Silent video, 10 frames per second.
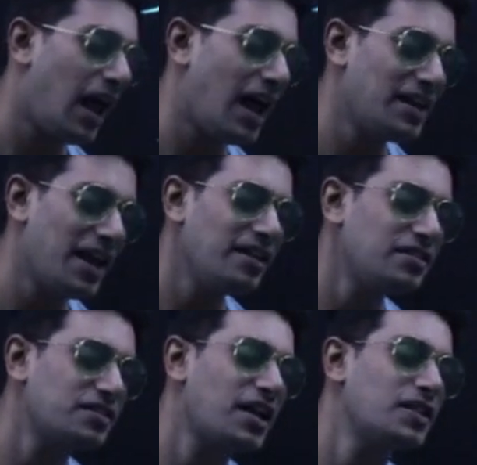And L
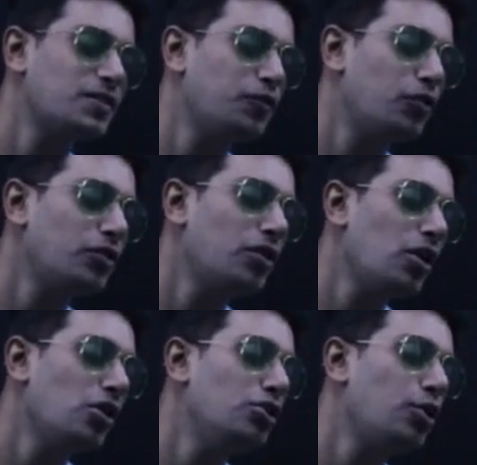stands for
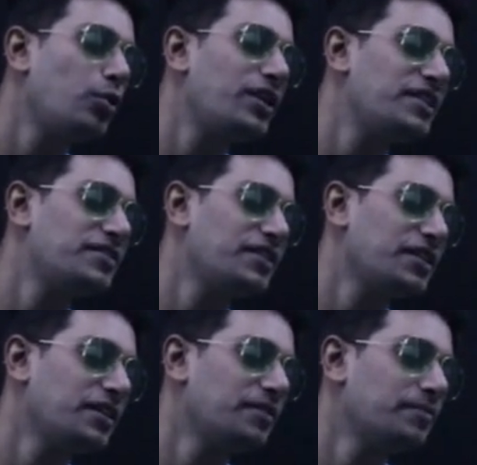low
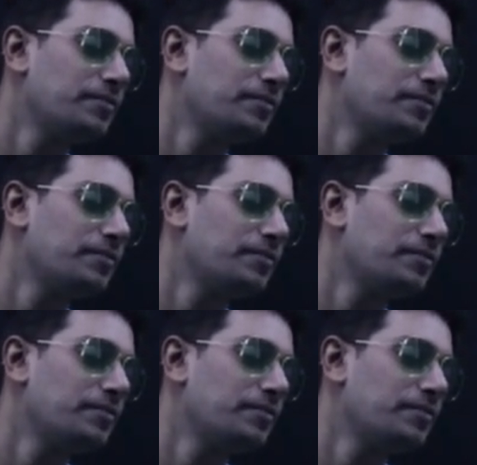density.